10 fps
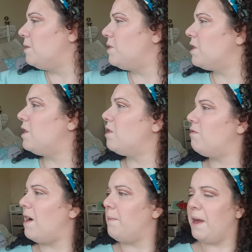I'm just going to
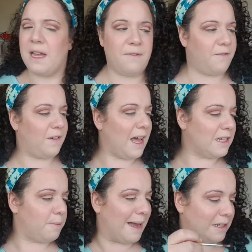grab a
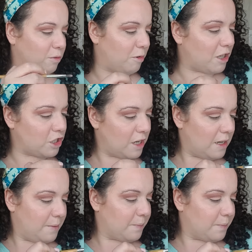flat paddle brush